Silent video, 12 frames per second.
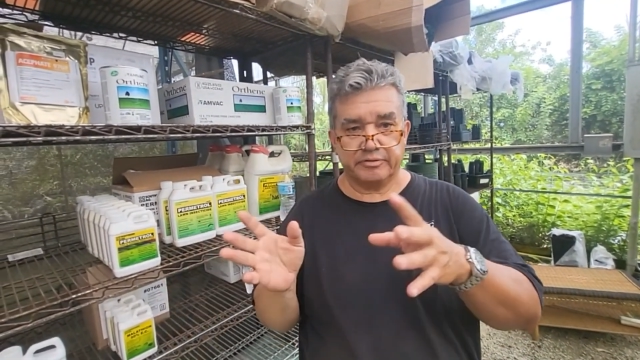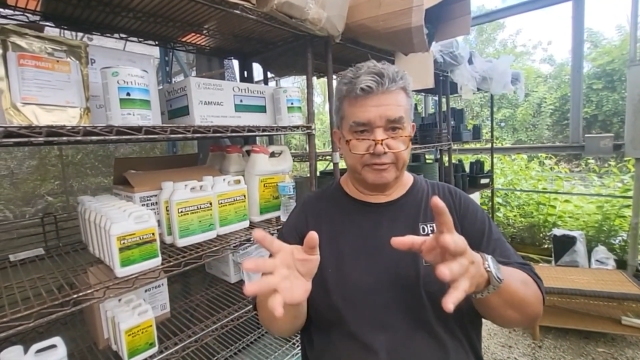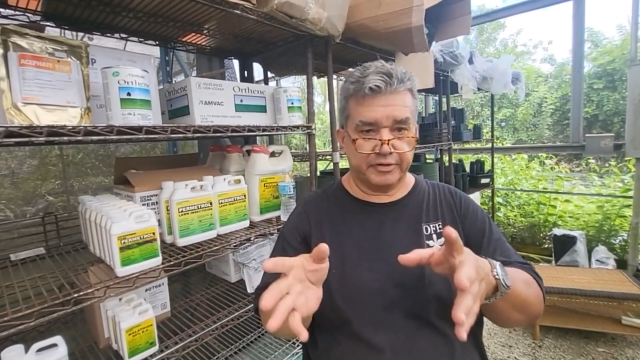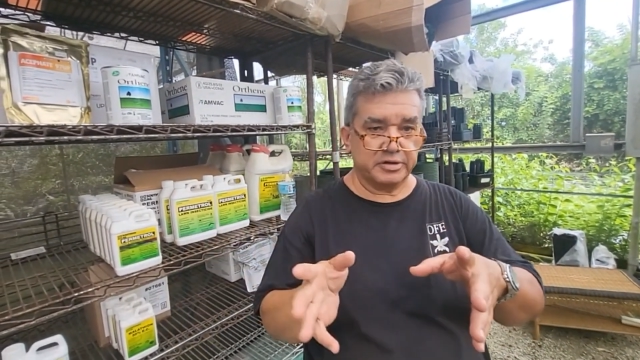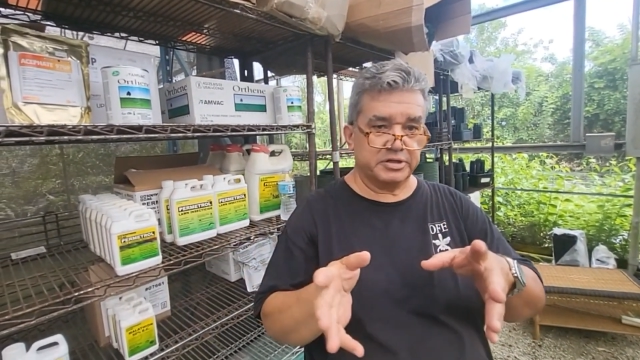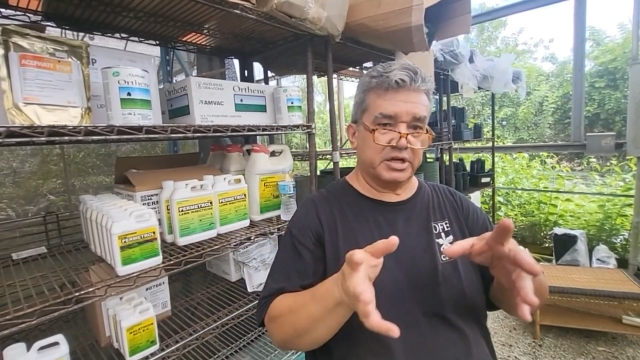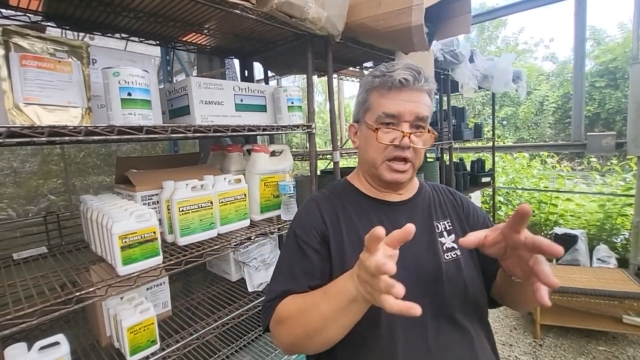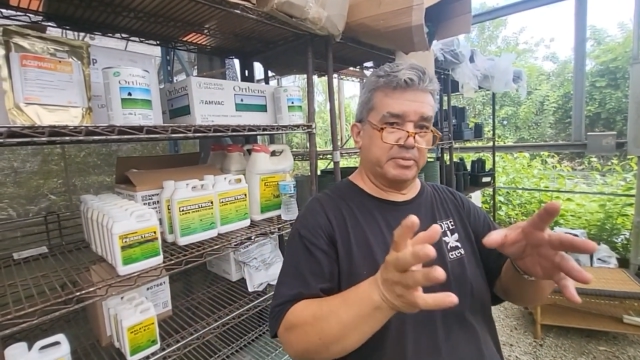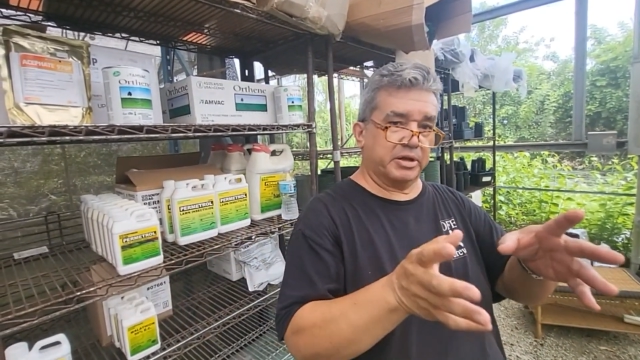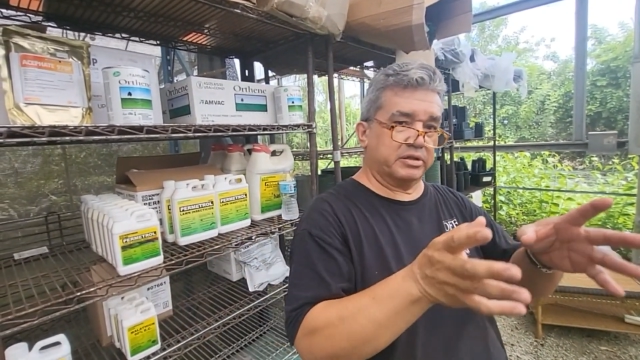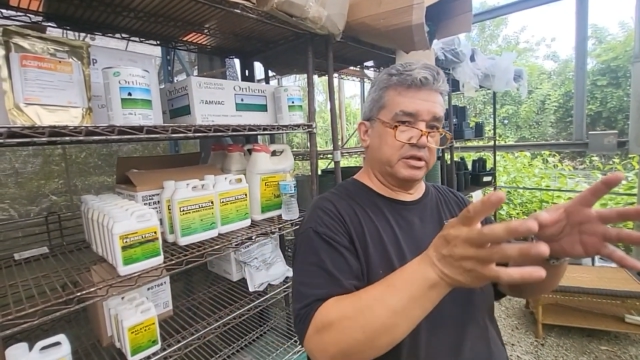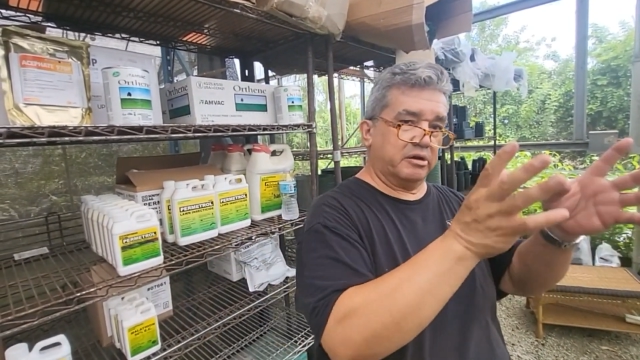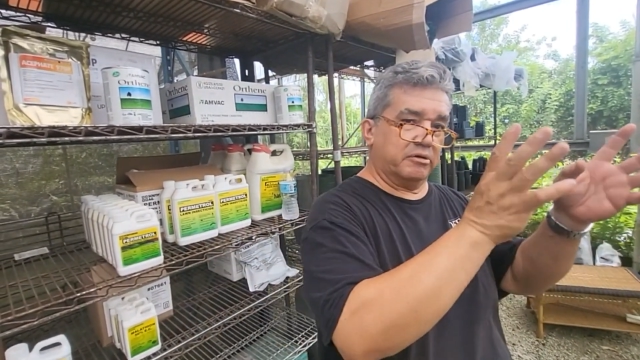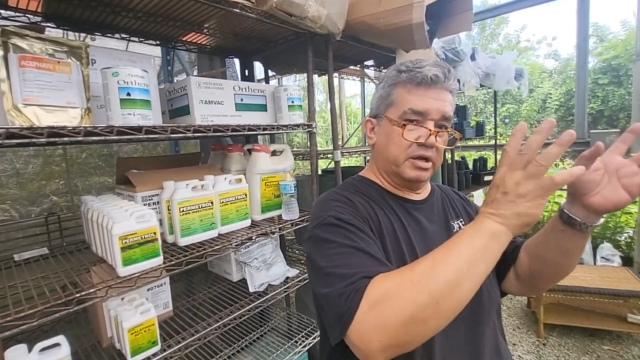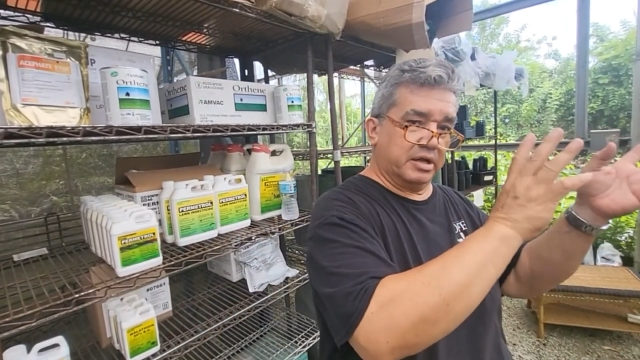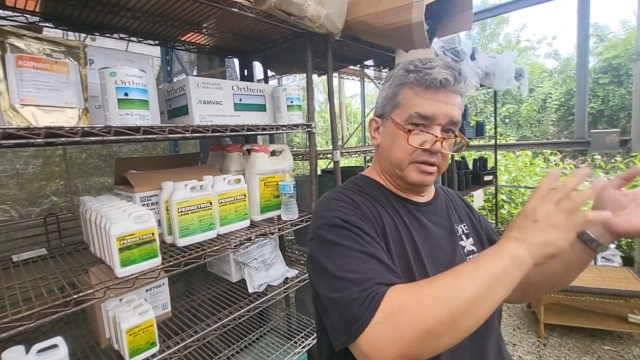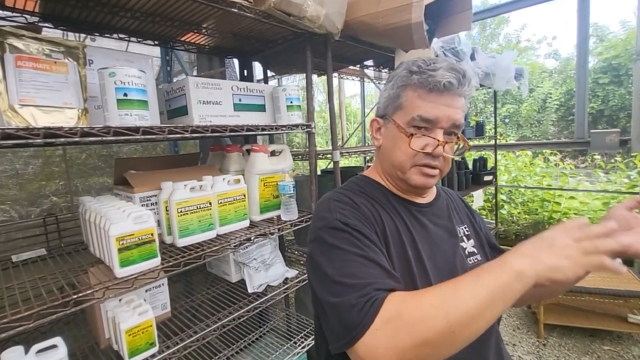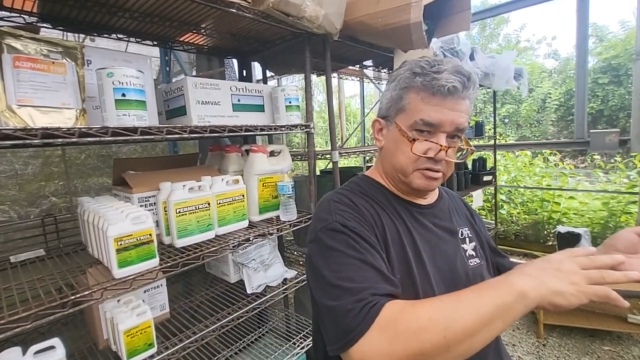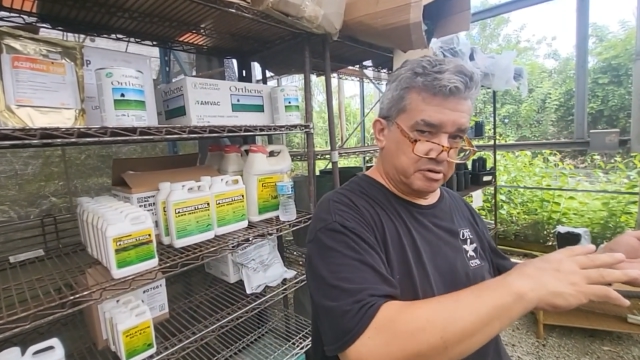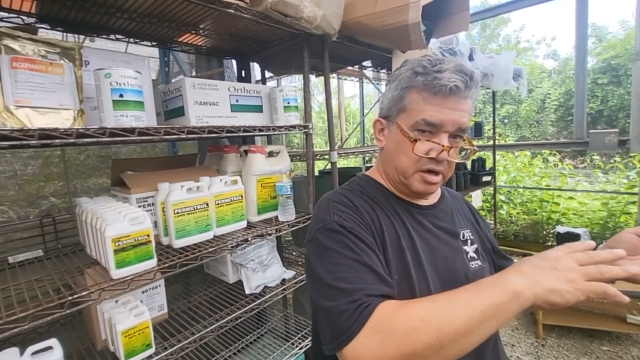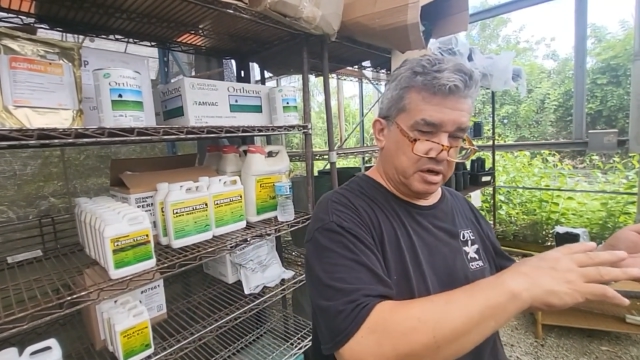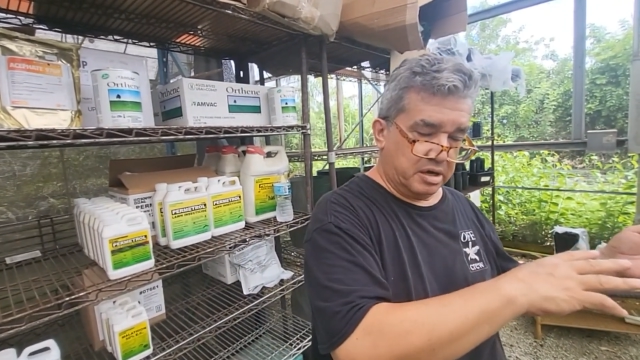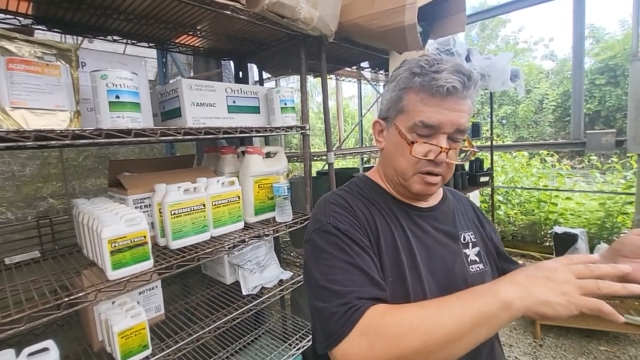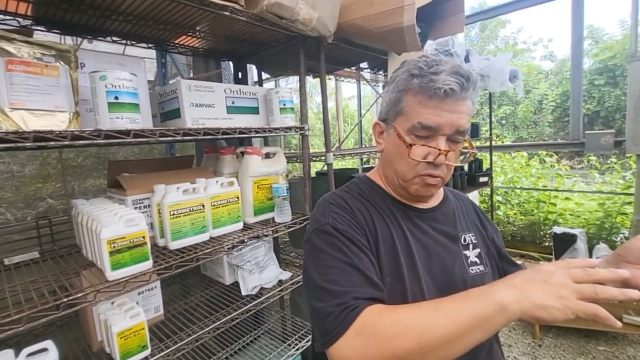fungi, bacteria,
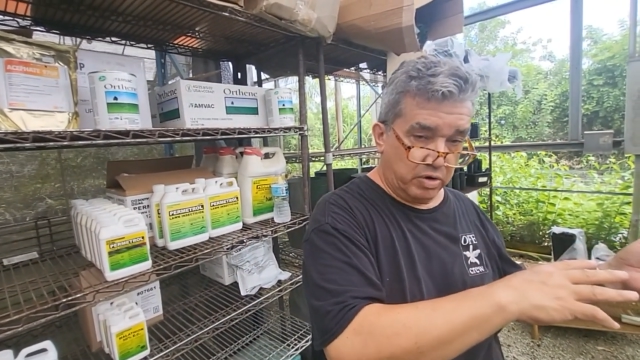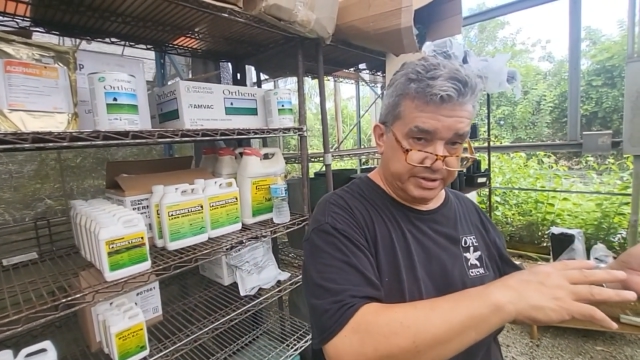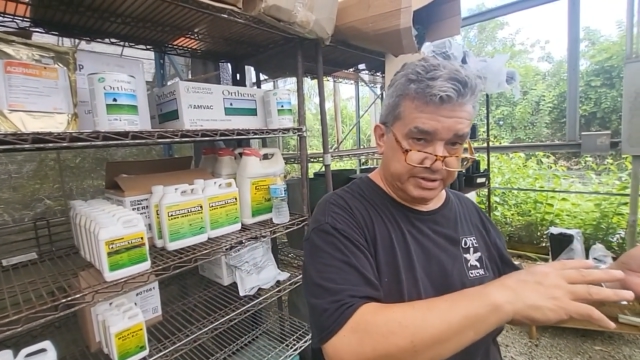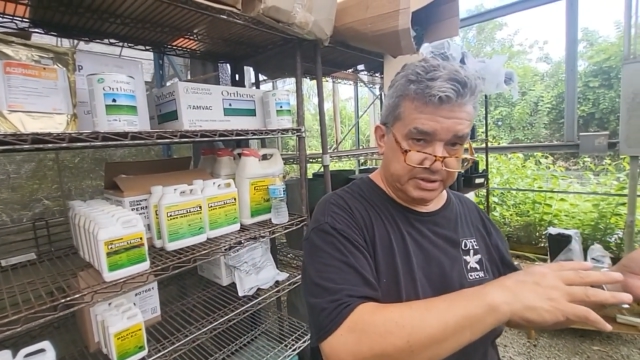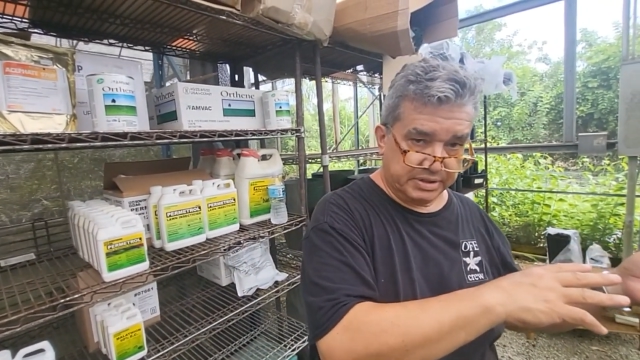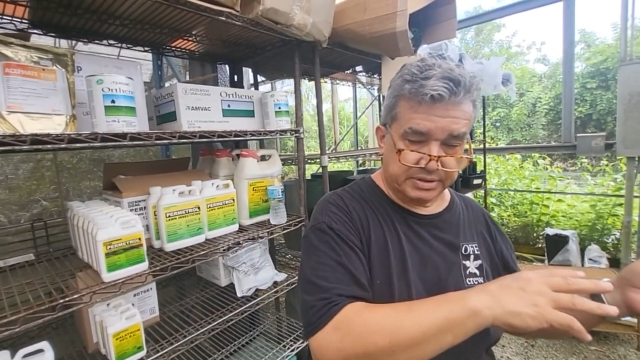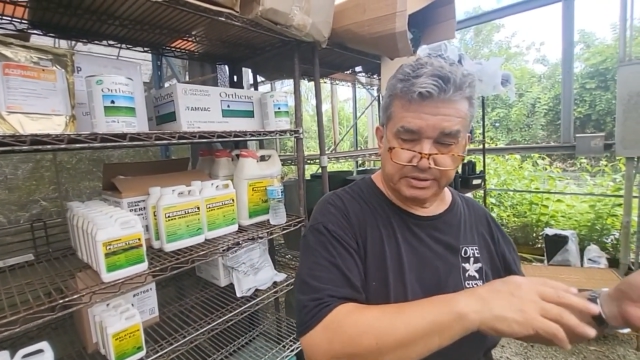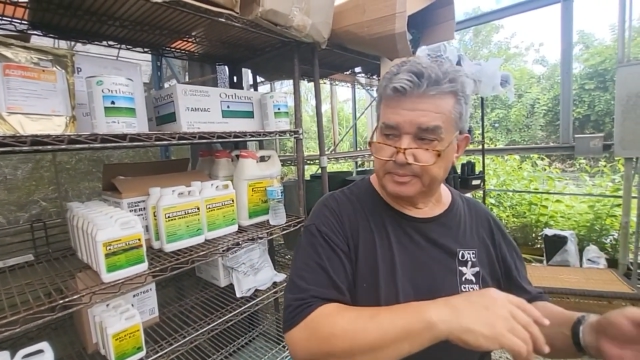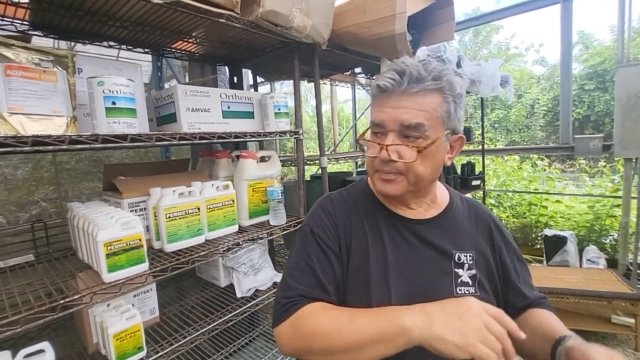wet season.